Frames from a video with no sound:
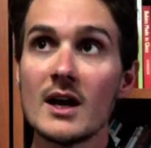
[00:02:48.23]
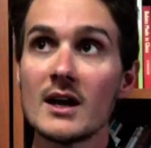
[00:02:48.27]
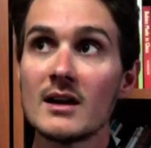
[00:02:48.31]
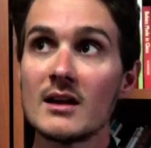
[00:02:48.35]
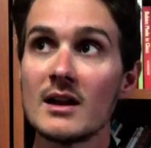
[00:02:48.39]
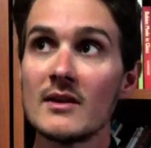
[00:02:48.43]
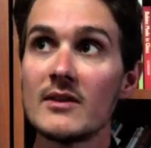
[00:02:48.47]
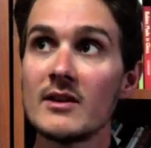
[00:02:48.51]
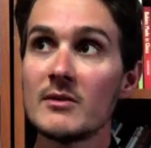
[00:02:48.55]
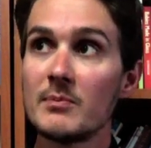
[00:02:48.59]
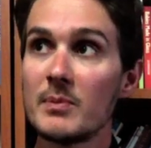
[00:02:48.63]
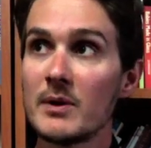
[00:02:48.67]

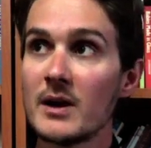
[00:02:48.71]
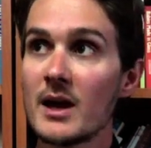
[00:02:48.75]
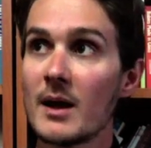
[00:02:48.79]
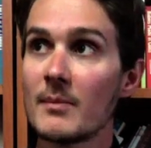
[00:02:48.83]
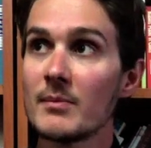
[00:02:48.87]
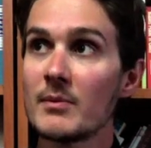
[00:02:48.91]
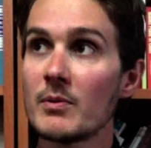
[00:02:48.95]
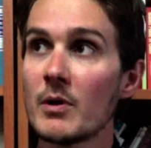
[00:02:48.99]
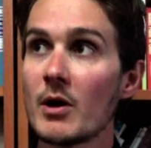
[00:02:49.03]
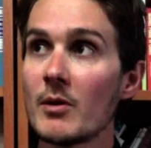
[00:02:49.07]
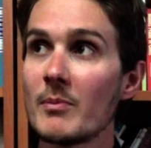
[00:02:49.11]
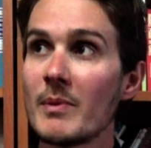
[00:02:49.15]
Now, this
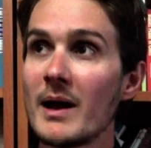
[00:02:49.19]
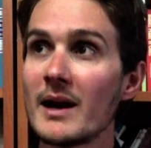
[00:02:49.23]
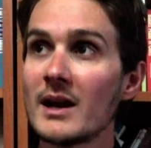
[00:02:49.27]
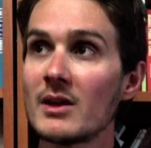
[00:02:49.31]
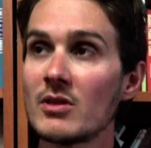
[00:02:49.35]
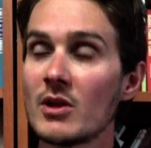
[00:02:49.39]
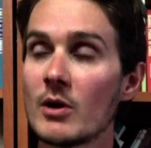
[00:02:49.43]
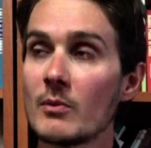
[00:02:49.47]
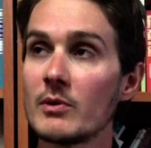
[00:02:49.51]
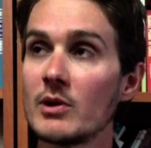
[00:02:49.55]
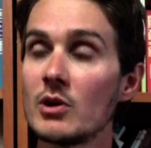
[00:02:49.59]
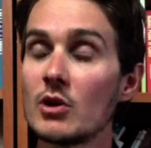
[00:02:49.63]
becomes problematic,
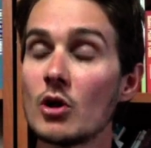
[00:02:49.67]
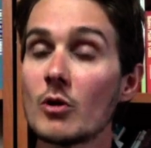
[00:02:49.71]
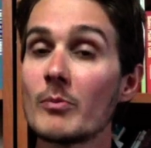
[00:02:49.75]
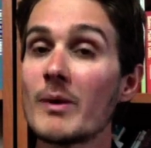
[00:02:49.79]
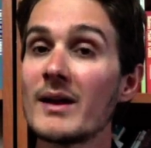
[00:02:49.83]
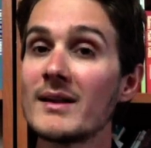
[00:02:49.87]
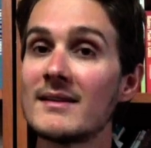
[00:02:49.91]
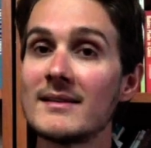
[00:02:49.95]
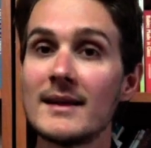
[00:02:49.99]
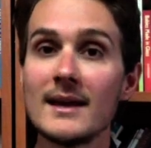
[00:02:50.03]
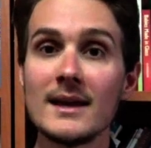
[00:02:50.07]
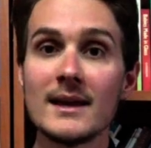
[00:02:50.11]
though, when you talk
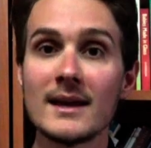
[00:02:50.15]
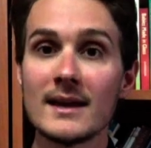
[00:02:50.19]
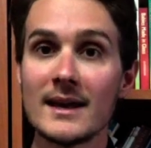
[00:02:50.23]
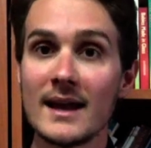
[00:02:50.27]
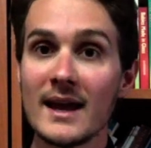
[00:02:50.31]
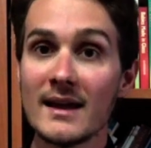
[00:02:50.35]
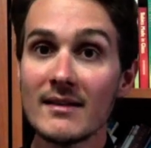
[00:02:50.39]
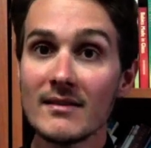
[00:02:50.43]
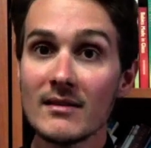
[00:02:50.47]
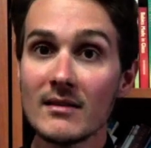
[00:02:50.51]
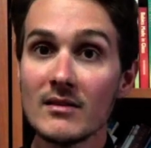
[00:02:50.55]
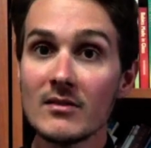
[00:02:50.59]
about
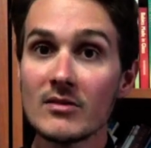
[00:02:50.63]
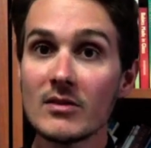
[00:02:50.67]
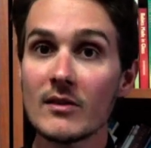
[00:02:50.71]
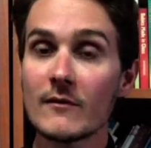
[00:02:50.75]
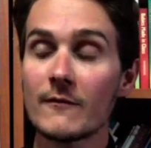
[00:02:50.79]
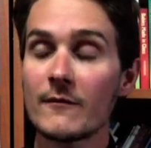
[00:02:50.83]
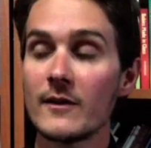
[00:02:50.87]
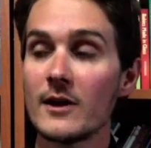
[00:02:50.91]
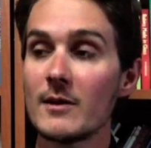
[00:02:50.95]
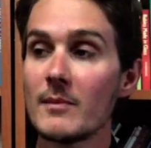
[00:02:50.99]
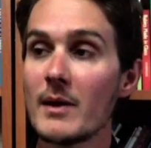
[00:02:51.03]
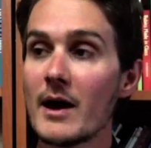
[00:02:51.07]
deaconesses, the
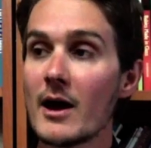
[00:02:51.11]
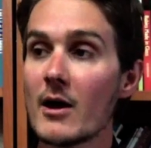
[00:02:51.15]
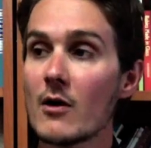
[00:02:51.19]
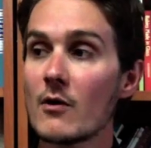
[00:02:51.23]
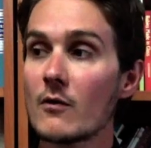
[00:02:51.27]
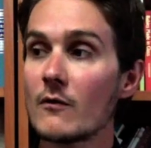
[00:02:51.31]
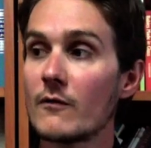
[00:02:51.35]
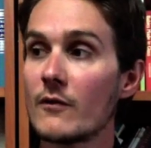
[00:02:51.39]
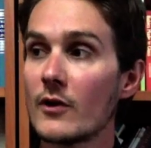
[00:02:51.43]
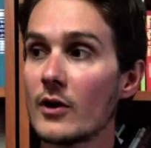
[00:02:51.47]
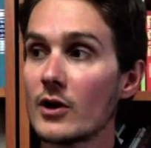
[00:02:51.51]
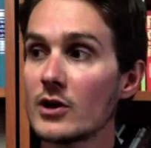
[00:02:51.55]

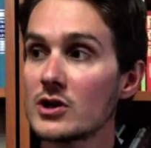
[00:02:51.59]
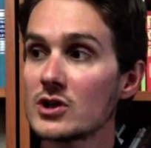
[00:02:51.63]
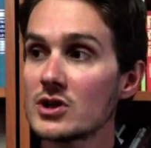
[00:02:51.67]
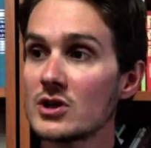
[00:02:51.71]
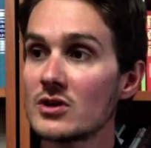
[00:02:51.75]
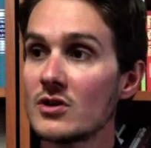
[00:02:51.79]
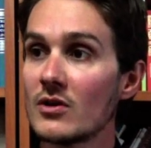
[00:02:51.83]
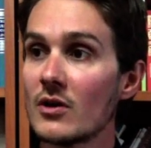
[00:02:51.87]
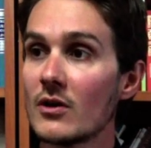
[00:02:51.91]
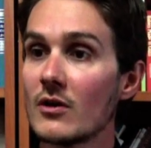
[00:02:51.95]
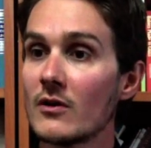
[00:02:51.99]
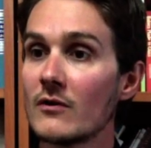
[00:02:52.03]
female
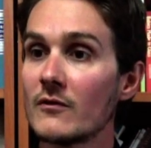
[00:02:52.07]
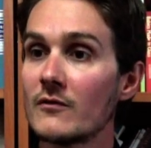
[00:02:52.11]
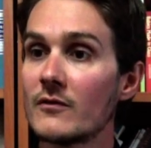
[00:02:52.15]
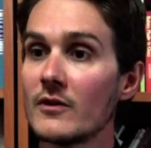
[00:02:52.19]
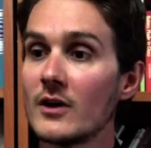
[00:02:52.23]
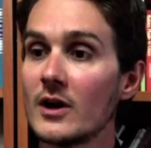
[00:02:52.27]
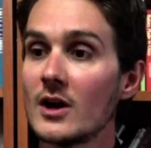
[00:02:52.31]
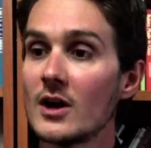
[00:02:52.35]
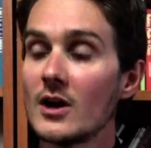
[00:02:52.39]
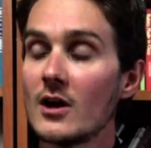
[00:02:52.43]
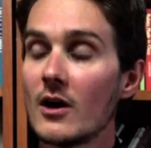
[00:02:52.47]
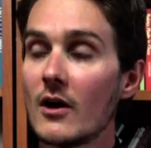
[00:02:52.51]
version of
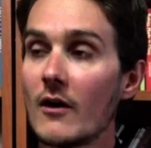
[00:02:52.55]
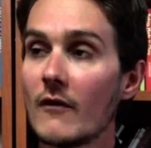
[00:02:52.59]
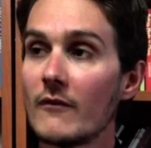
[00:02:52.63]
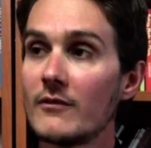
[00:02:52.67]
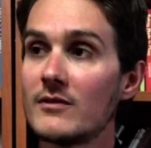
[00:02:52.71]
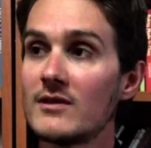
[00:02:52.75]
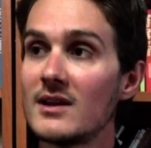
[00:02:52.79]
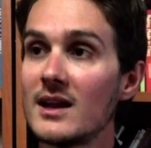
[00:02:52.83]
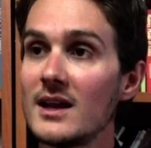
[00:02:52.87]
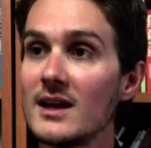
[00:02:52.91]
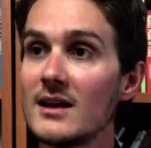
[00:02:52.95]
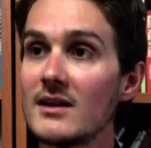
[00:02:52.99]

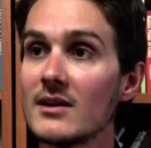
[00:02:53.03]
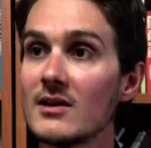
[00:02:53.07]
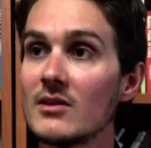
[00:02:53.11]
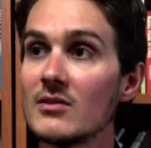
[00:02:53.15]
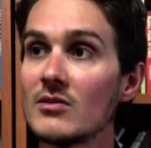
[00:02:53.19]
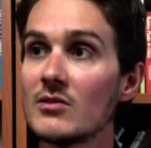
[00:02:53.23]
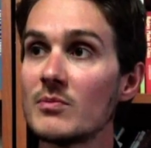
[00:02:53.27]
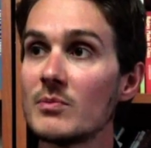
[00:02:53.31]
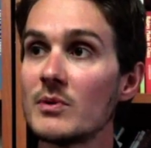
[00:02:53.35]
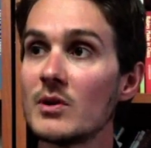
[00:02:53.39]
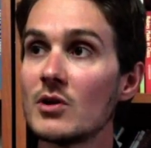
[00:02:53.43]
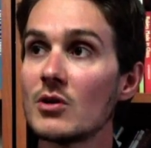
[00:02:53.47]

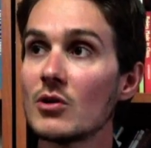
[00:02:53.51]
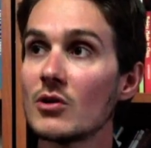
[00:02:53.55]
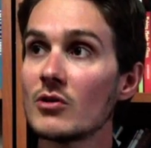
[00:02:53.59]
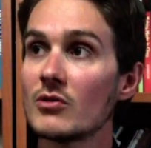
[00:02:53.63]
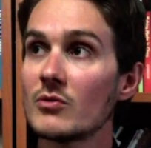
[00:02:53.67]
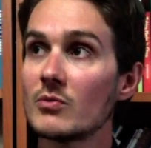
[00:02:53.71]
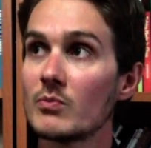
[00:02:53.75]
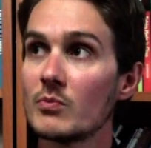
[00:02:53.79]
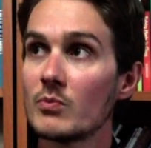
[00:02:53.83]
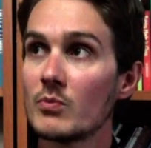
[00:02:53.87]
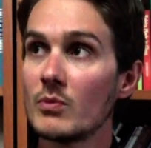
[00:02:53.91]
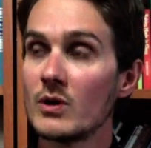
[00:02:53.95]
deacons,
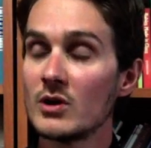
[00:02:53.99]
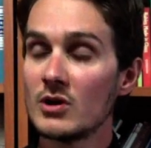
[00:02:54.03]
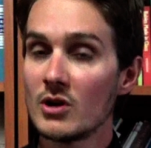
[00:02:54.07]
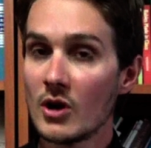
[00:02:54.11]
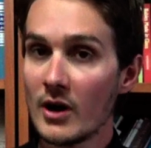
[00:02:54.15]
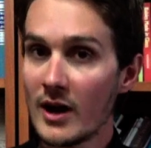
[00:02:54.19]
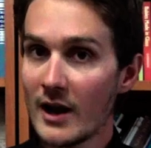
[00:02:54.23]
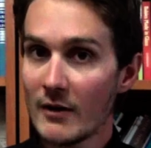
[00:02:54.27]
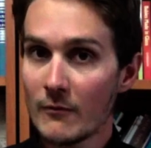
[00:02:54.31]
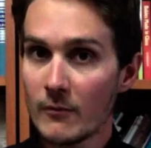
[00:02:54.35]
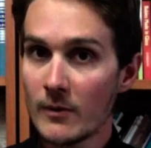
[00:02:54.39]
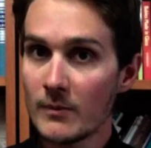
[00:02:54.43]
because we
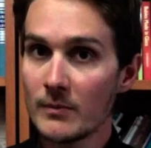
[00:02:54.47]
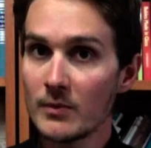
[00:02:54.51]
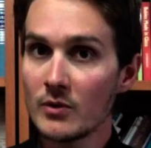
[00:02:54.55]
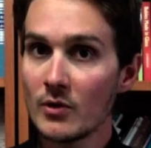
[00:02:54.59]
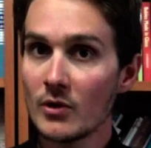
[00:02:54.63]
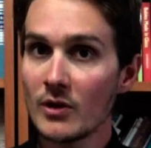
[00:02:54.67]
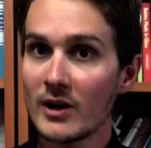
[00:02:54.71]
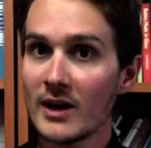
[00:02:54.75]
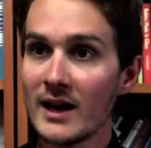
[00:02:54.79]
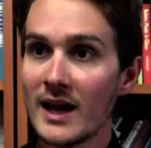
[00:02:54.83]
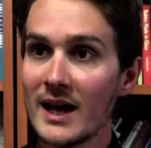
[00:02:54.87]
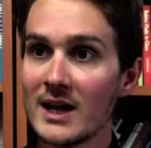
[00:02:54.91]
don't have women's
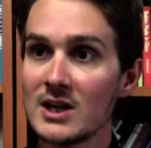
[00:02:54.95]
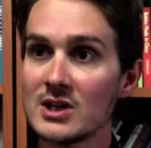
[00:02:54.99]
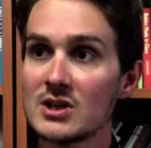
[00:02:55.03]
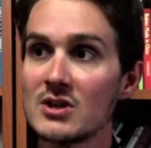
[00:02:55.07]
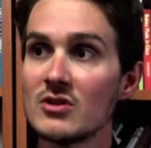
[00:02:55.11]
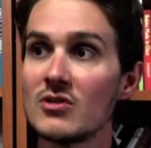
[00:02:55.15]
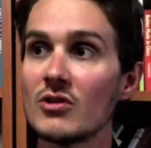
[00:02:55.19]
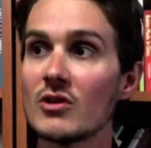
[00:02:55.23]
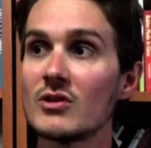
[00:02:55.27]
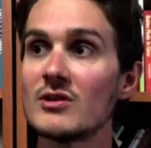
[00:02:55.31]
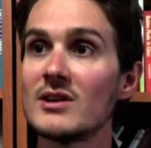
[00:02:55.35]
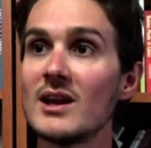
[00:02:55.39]

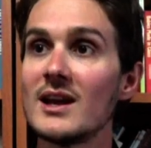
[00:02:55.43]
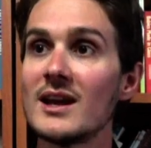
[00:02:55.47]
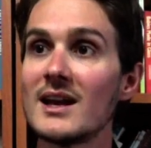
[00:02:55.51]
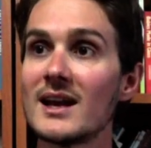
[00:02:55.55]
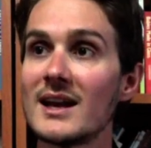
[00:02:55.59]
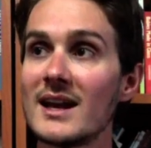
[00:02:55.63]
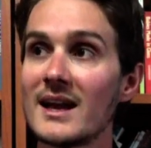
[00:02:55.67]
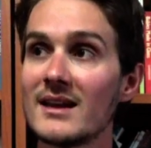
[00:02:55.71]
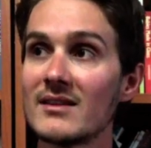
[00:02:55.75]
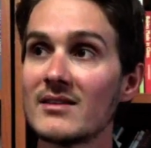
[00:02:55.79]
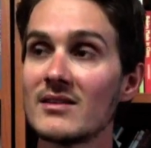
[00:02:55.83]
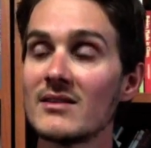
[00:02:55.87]
ordination, so
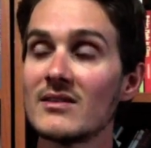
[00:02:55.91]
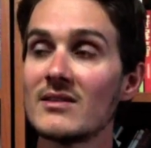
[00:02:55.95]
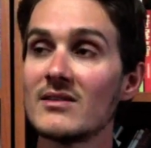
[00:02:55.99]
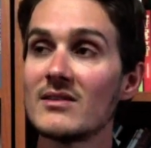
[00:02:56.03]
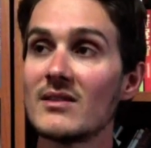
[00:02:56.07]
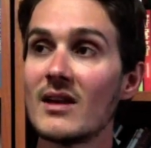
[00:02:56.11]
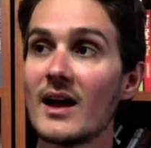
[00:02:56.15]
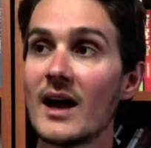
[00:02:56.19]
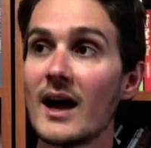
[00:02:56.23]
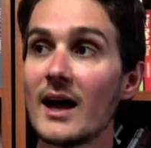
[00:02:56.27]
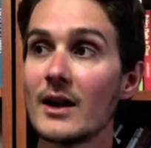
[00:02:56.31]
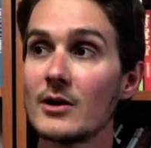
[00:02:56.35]

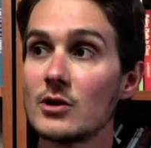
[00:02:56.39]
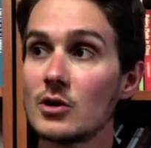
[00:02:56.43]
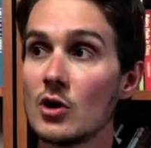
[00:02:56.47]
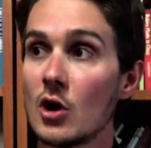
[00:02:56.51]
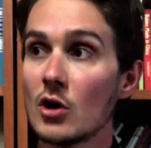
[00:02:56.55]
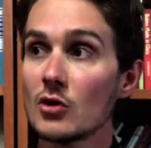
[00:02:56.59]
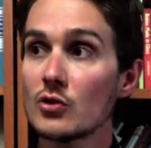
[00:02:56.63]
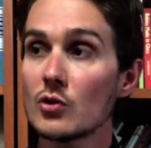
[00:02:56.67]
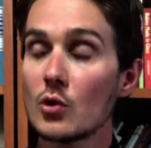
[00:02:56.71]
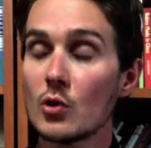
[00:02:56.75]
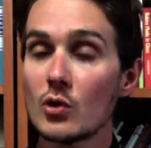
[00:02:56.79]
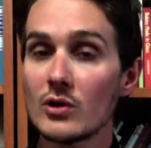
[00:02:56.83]
deaconesses are
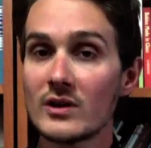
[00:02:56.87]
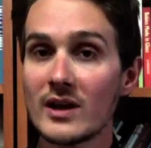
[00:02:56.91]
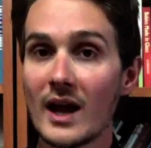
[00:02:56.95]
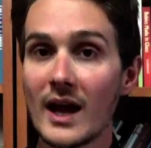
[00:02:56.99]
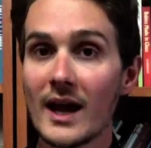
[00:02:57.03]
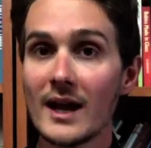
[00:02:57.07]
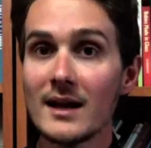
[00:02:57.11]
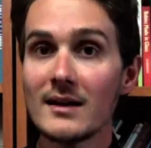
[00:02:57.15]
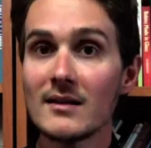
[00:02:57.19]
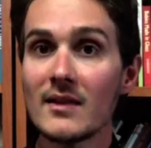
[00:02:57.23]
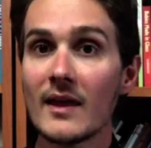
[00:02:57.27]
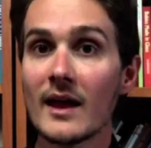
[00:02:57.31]
not
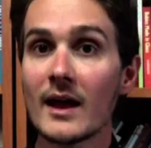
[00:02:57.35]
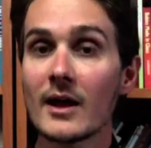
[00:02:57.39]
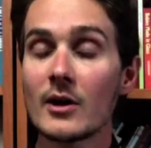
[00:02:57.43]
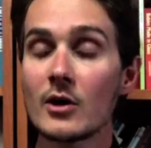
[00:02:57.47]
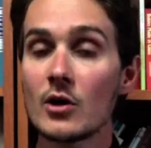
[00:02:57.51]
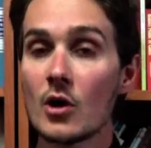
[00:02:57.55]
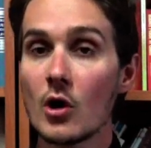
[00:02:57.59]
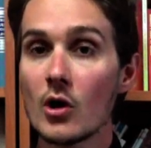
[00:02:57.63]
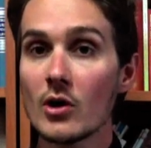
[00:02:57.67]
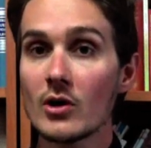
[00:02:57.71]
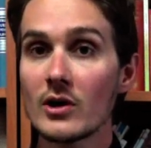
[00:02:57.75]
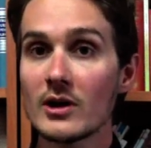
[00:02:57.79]
ordained, they are
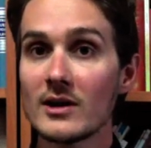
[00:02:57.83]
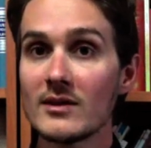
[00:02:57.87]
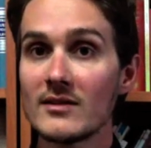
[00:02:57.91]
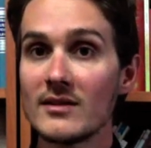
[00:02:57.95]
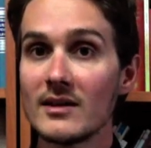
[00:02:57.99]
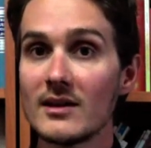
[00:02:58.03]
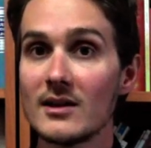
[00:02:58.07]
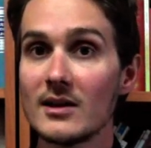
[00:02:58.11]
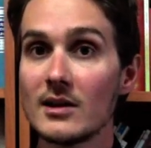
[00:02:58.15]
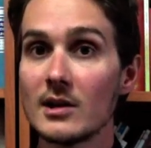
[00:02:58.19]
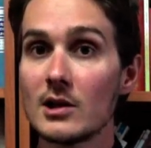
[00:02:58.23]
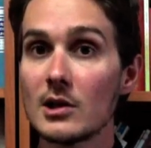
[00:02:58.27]
not
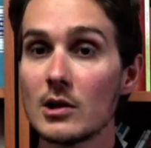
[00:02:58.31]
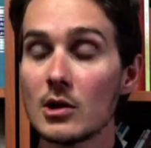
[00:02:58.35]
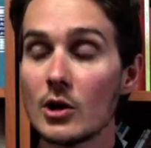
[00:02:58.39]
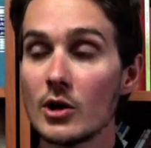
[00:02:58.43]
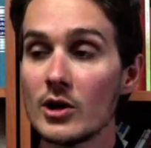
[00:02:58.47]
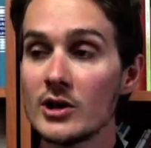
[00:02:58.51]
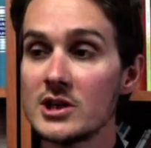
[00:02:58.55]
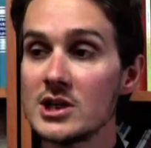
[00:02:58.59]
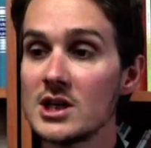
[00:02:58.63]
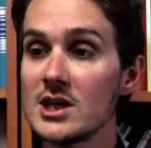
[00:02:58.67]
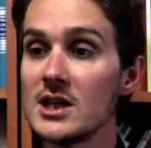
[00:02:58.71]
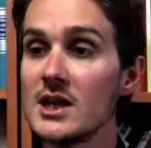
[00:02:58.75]
considered
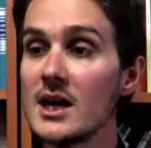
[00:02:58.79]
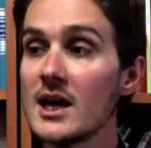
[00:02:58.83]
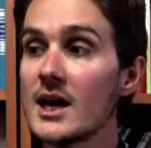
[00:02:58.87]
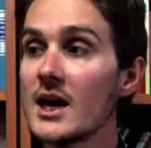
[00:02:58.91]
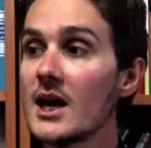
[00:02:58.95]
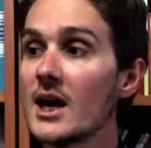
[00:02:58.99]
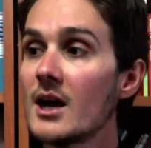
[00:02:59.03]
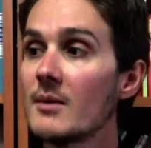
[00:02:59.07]
clergy.